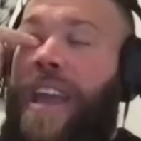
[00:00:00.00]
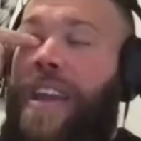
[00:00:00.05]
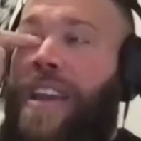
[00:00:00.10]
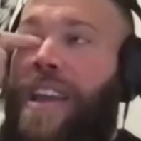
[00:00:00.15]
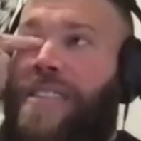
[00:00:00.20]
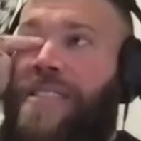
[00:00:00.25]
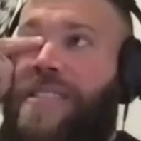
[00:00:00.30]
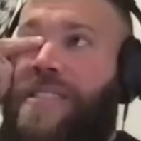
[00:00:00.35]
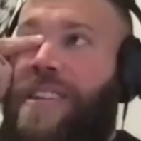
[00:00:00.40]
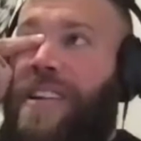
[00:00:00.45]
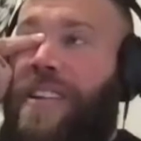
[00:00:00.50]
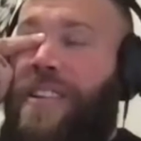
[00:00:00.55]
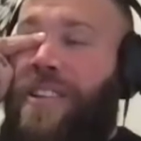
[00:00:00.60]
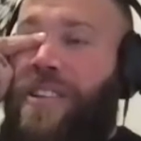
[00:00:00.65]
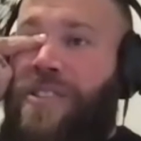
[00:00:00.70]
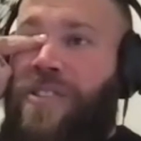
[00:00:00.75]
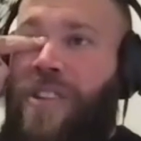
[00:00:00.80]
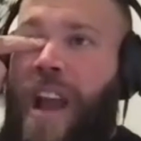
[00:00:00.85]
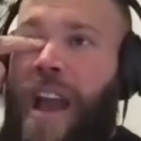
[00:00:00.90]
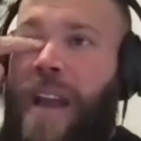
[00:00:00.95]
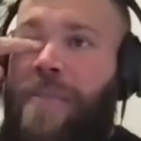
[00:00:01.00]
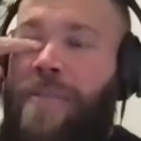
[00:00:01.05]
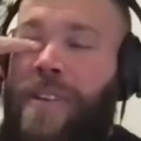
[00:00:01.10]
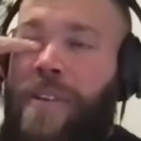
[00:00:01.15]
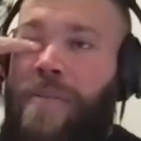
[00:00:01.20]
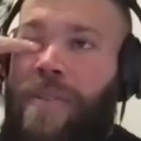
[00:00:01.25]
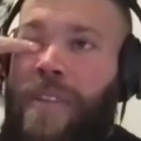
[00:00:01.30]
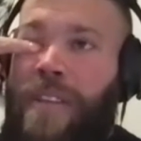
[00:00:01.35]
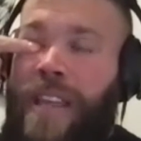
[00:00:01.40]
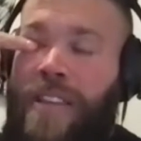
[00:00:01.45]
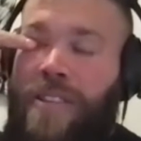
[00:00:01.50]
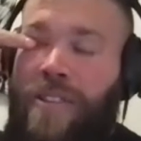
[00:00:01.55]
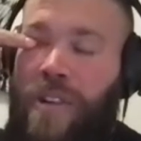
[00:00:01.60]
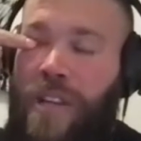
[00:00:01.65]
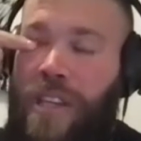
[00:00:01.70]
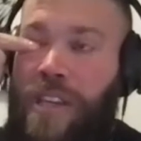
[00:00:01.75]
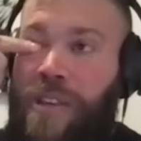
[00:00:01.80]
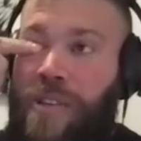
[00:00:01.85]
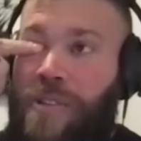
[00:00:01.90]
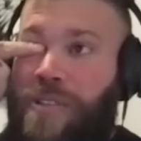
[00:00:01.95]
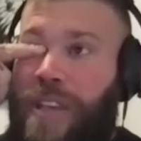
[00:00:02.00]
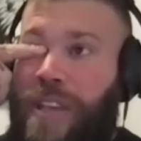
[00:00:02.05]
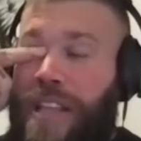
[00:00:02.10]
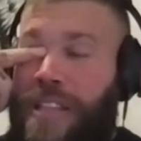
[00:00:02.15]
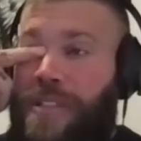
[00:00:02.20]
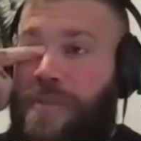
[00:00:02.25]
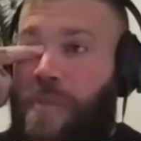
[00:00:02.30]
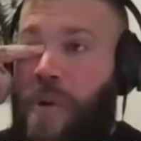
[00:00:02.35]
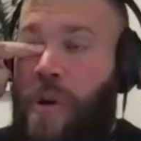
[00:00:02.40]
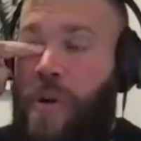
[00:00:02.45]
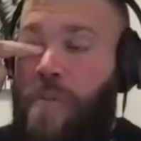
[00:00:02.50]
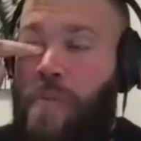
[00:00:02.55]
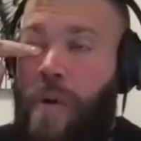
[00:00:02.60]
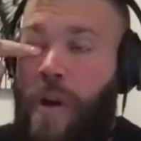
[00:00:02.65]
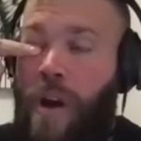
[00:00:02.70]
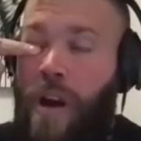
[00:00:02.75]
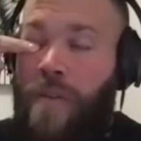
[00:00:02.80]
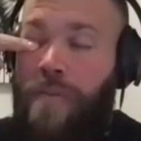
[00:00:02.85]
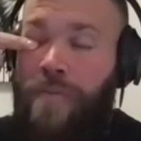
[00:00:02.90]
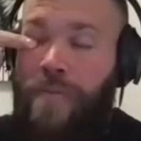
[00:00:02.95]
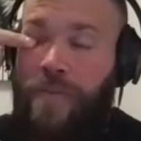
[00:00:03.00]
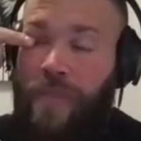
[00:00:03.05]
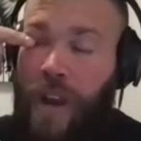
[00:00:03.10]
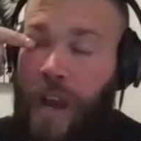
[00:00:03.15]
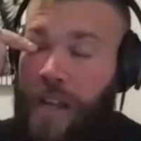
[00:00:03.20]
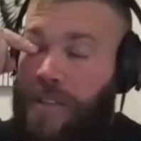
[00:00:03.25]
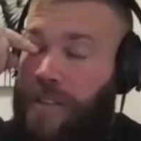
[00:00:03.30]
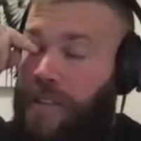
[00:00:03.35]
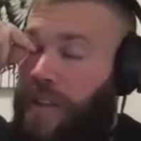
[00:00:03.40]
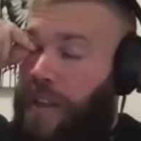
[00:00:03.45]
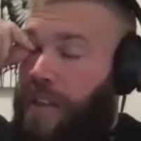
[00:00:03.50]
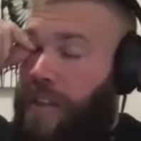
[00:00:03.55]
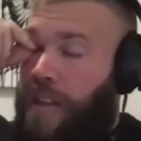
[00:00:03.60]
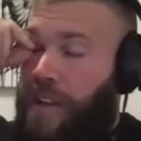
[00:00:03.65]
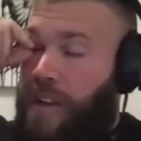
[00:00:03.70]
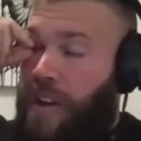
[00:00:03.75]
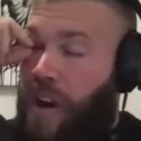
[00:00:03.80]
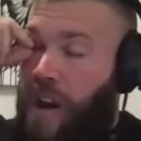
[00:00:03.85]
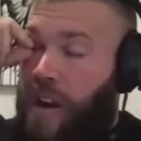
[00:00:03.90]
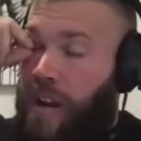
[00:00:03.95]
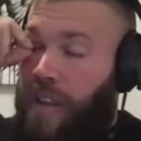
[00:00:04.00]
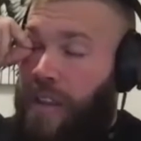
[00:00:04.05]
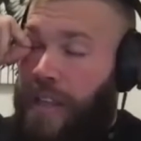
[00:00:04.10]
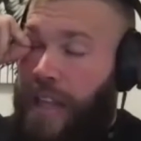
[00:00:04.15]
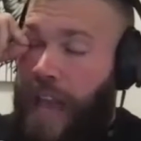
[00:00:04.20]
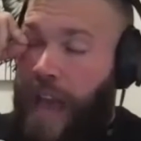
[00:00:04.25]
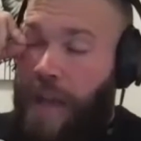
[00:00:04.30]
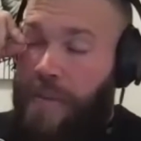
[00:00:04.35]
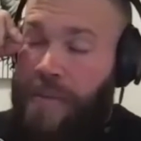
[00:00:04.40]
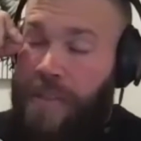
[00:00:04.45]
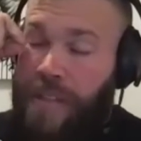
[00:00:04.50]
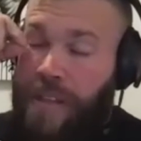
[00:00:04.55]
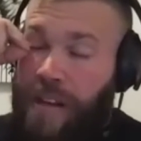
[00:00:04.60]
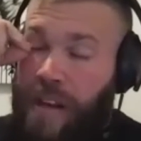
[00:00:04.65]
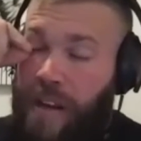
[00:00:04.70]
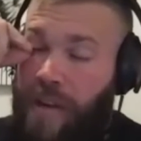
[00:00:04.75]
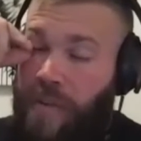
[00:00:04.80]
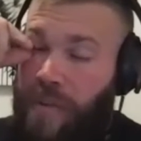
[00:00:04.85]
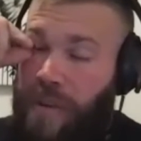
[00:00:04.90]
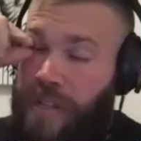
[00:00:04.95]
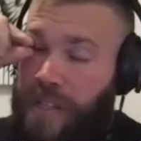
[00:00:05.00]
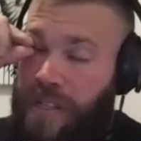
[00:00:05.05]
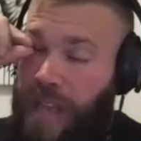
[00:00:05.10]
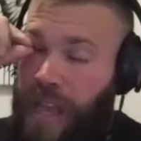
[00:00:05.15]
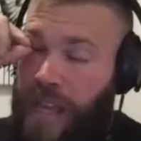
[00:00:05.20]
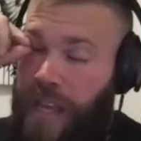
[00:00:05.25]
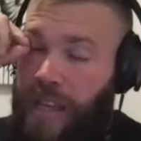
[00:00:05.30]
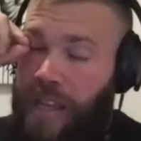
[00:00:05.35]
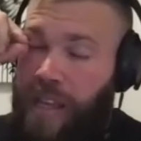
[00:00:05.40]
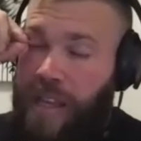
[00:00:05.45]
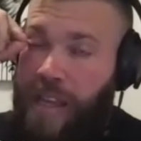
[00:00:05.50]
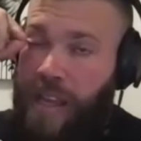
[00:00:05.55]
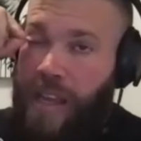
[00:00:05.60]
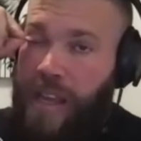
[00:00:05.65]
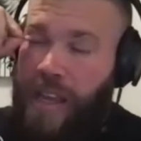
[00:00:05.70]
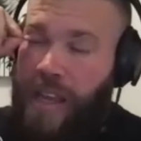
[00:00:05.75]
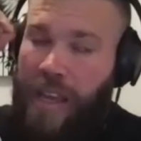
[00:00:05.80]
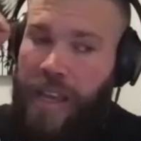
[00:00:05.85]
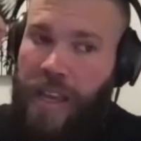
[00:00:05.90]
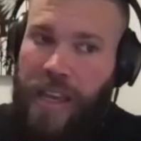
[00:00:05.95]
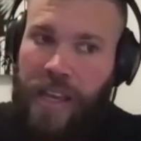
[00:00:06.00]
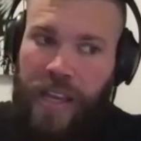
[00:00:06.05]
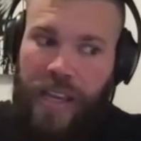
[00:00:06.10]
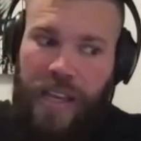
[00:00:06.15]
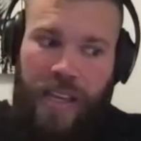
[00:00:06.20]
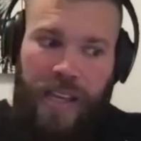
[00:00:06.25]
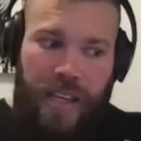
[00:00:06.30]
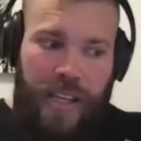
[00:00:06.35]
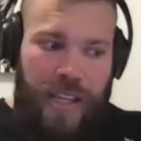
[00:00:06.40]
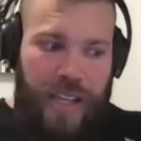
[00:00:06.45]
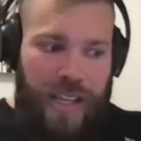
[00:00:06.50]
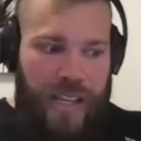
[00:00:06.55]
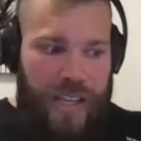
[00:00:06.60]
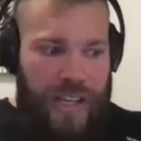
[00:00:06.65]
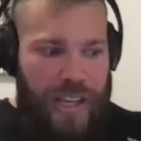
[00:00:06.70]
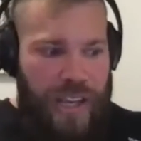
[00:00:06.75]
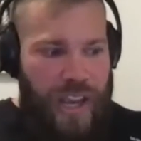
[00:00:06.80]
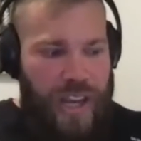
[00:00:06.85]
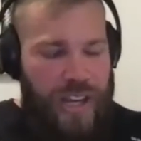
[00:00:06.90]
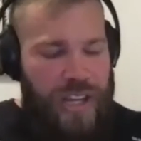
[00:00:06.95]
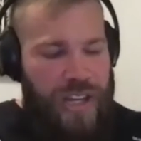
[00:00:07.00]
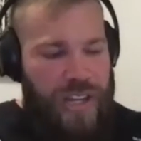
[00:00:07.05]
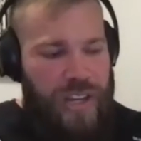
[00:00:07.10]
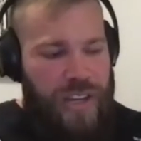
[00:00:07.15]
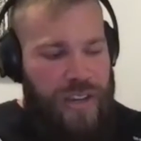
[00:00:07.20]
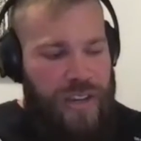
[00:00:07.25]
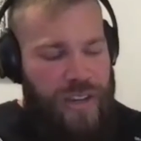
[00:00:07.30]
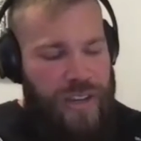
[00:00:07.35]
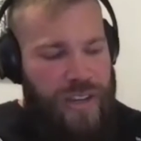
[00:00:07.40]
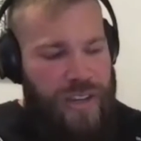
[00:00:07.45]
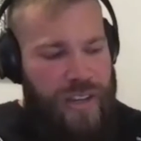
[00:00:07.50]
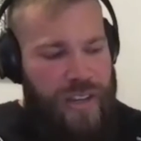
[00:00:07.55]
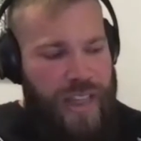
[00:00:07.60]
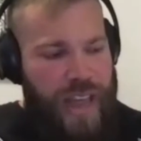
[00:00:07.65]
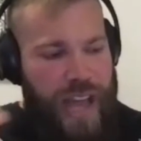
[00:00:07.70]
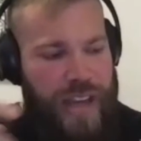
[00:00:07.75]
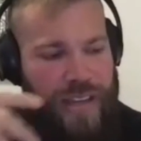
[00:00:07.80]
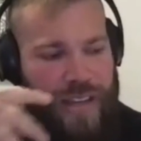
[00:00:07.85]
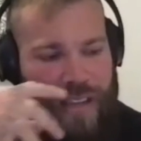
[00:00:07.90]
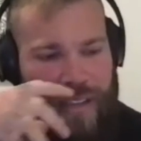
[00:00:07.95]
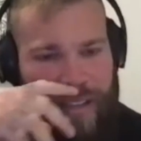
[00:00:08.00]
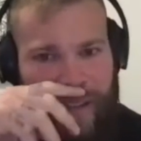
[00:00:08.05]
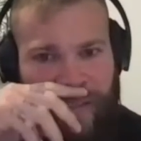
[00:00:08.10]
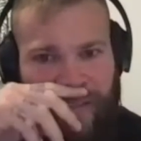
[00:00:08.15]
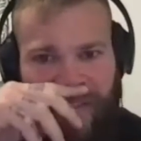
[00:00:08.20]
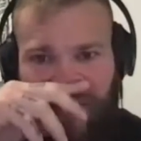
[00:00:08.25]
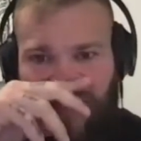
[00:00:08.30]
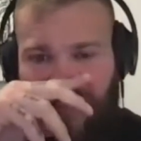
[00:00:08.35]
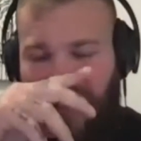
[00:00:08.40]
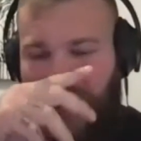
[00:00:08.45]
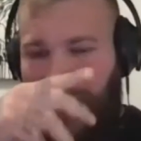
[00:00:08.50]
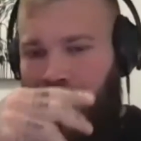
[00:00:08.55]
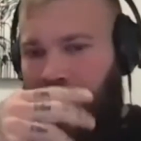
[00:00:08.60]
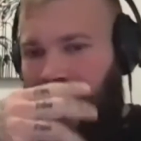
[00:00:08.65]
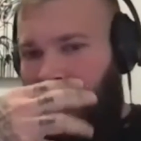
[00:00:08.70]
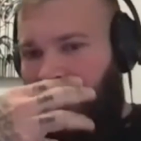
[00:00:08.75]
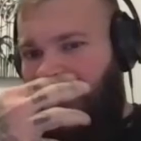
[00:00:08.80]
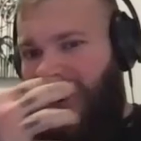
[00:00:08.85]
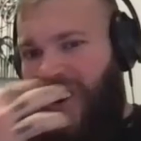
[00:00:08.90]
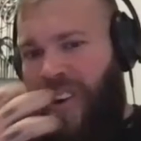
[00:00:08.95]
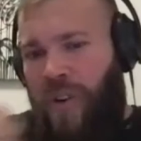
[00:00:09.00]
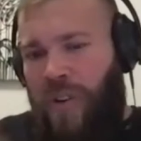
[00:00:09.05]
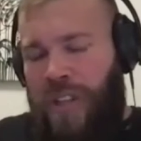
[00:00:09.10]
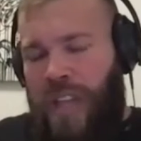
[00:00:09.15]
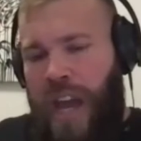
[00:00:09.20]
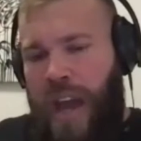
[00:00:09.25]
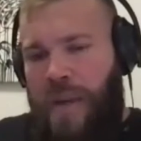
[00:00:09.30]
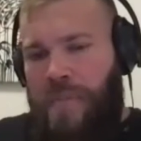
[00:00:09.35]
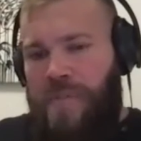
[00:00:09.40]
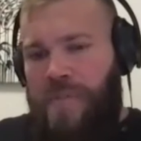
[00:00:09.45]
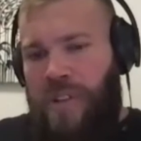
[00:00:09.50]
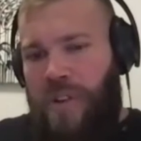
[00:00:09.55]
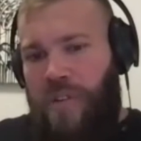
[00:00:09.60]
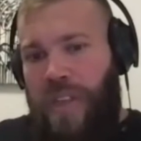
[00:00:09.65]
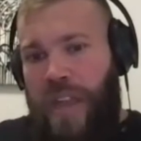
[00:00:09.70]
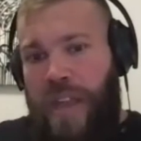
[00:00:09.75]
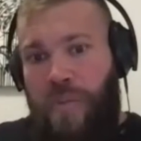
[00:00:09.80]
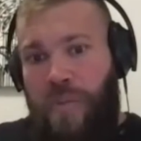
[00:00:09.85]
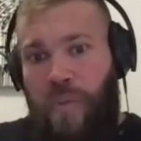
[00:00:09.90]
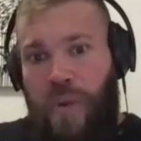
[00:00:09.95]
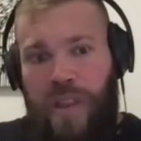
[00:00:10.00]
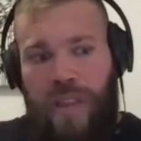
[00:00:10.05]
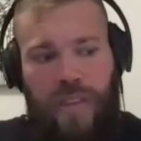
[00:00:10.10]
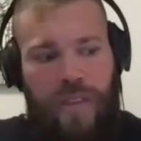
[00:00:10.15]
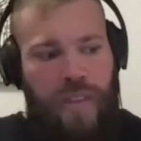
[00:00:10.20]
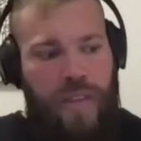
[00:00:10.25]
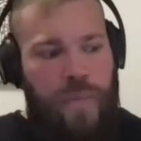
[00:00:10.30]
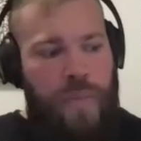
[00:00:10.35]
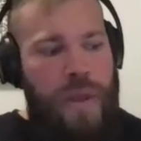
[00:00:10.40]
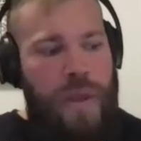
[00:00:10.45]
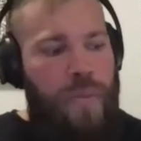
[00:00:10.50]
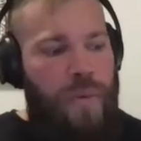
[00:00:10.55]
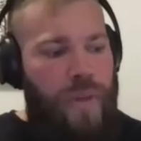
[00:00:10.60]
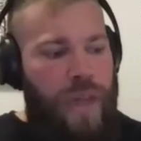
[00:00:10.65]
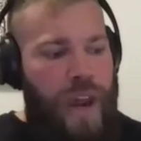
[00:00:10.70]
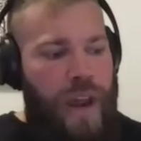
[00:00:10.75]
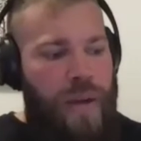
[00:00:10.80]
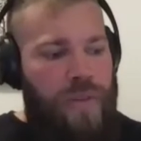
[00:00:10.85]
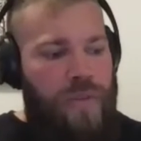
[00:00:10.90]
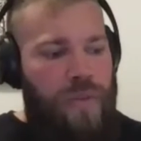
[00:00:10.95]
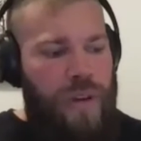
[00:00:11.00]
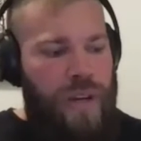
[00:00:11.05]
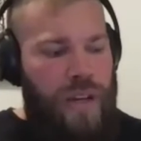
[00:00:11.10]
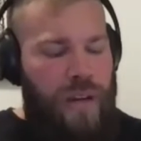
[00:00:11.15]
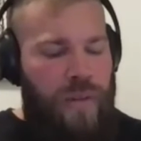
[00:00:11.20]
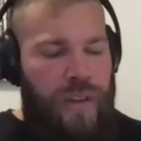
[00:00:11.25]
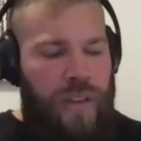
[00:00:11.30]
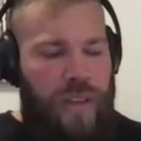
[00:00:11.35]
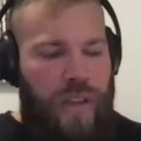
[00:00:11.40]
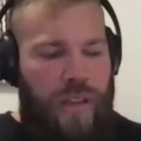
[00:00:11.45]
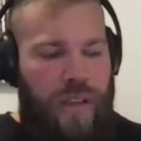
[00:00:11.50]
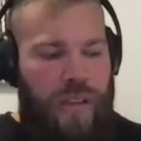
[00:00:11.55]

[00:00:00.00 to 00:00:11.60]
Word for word: necessarily describe something, they sort of use that smoke bomb, right? So like the God of the Gaps theory, which is like, that doesn't really hold up. So with the people that I was working with, like,